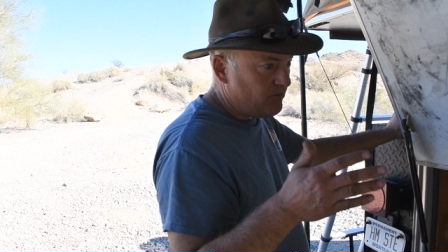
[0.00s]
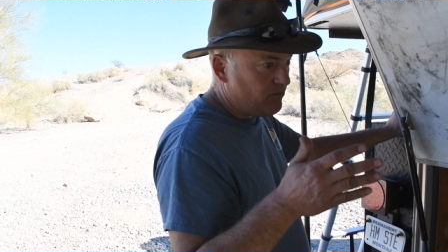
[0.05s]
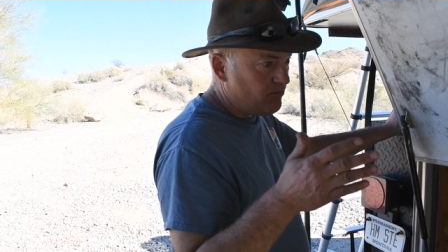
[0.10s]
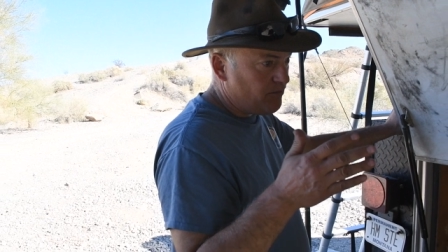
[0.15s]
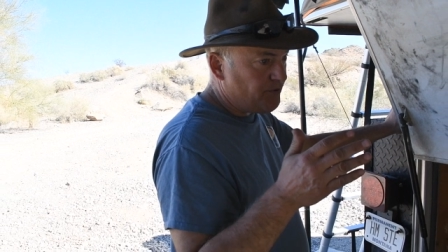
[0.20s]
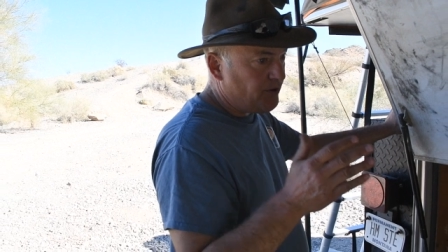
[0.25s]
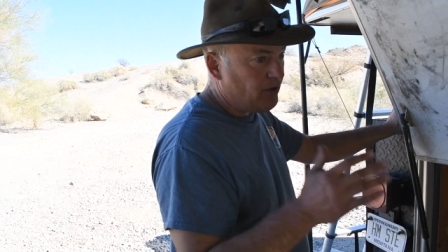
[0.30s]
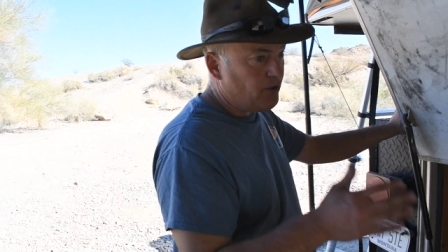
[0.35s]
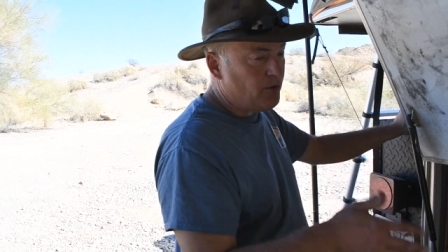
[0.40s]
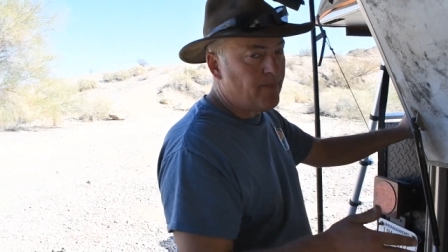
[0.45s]

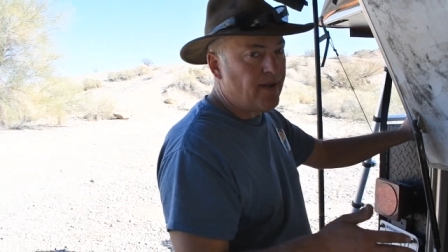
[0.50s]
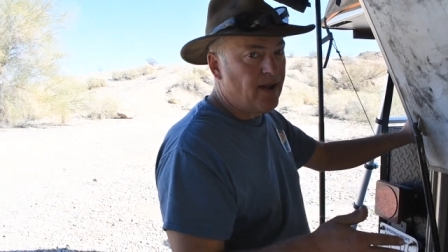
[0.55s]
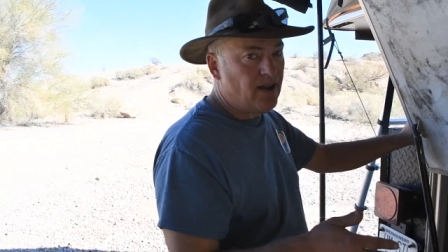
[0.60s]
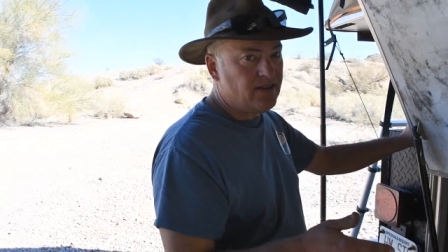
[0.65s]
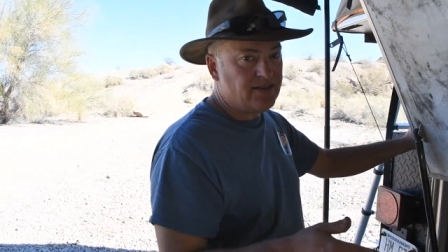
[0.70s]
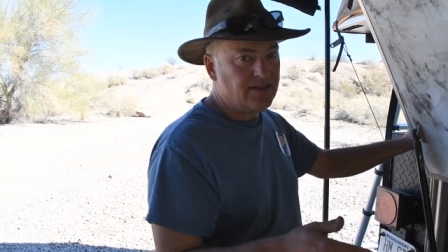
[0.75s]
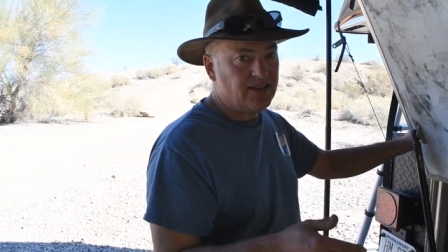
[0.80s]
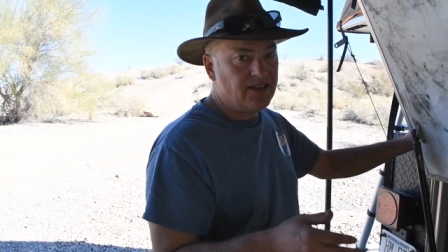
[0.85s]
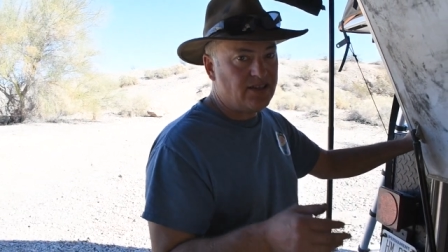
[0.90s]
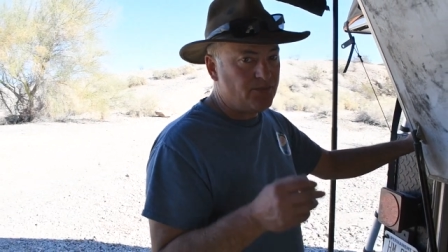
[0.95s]
with all the
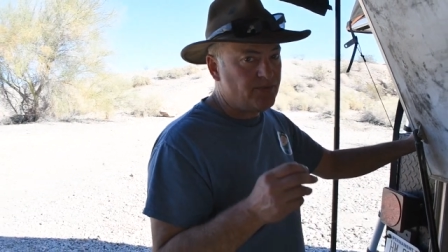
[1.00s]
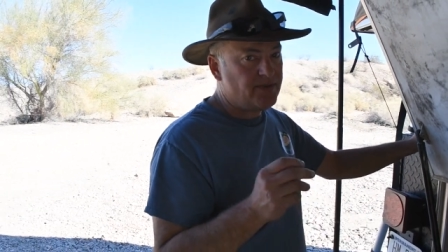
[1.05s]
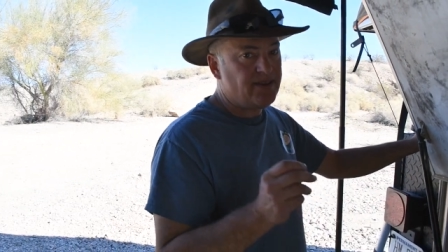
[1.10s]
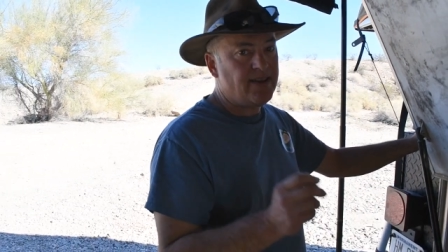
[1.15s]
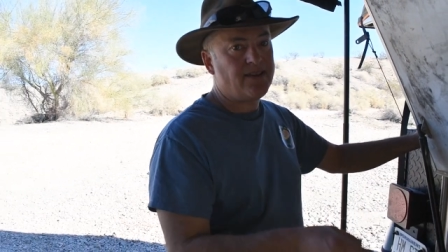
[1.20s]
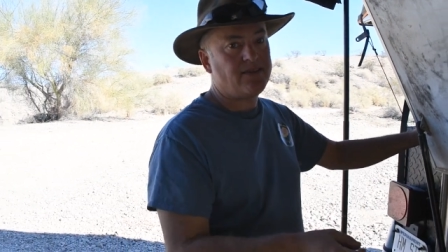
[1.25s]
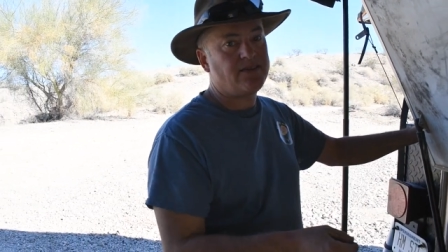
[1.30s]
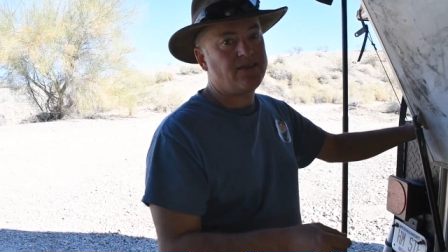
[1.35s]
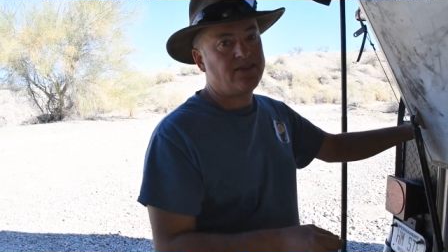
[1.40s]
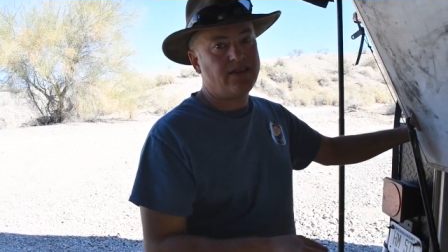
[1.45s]
bouncing, because we
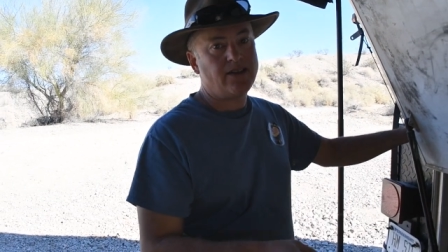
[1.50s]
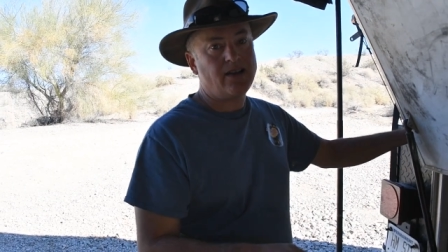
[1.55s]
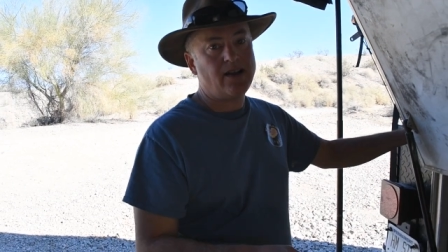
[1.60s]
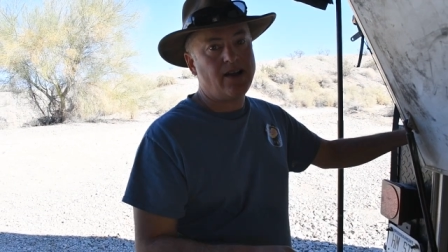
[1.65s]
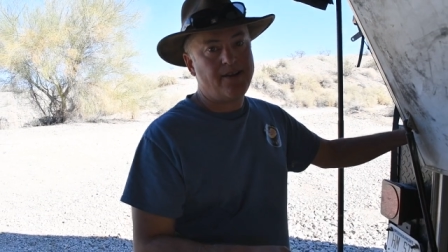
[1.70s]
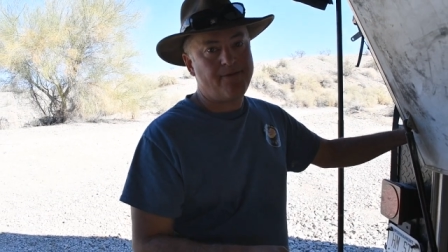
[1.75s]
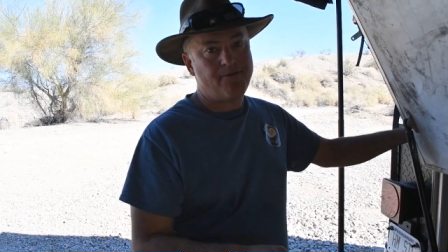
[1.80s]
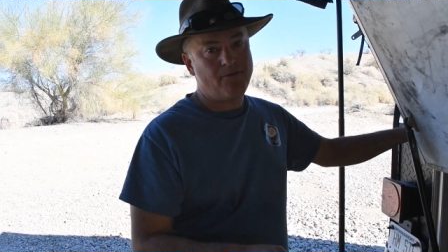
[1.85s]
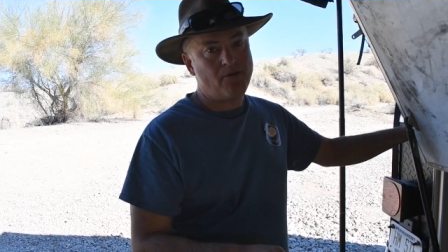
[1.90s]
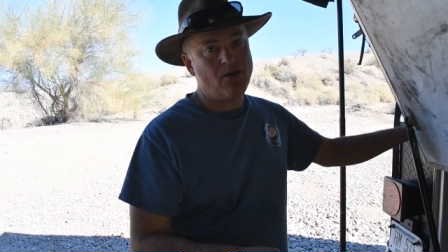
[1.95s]
take this thing
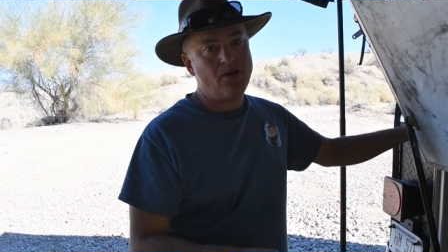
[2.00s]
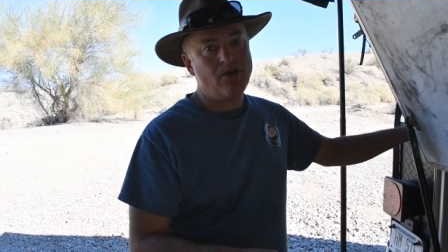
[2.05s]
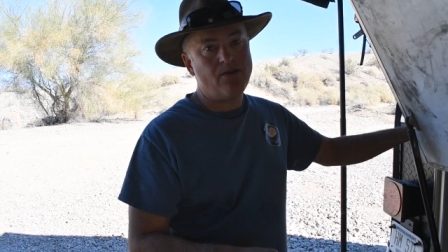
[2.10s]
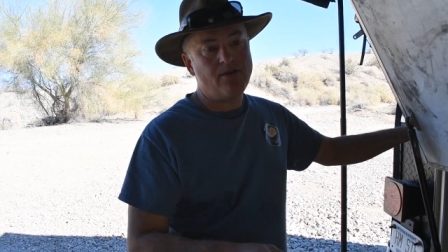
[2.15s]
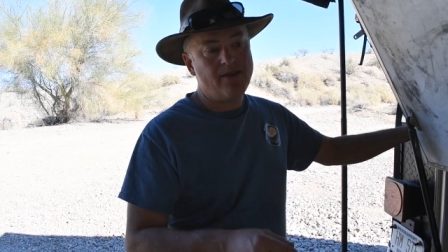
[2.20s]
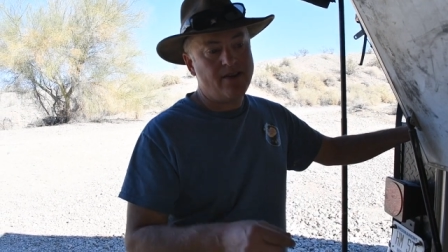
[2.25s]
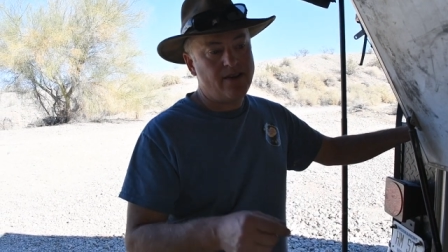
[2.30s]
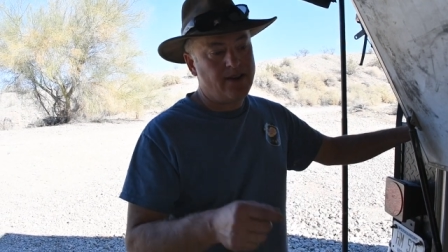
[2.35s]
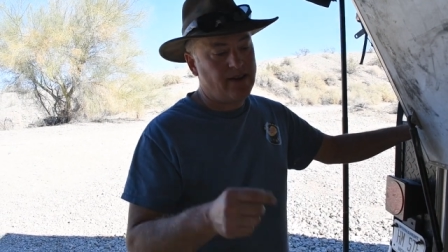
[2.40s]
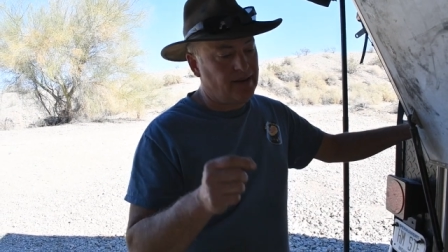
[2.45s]
off
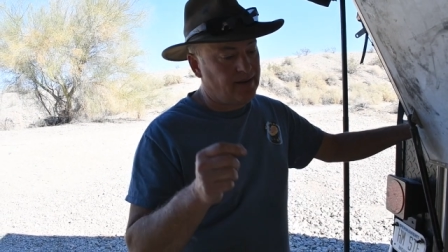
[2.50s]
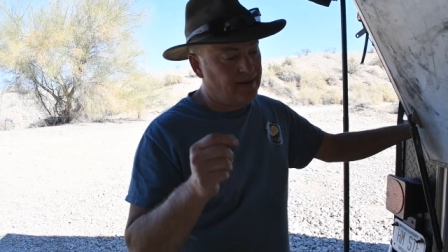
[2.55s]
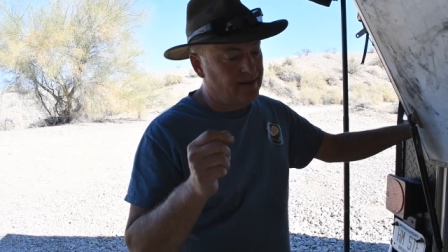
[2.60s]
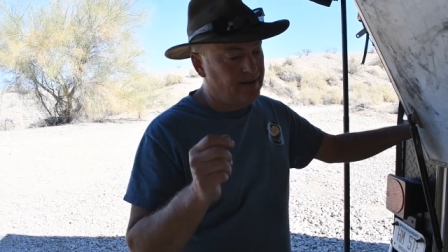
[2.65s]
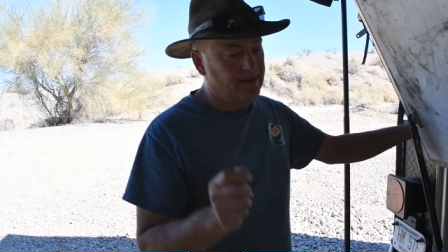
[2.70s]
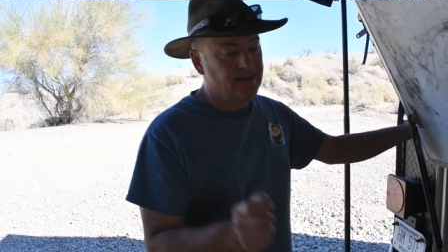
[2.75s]
road and it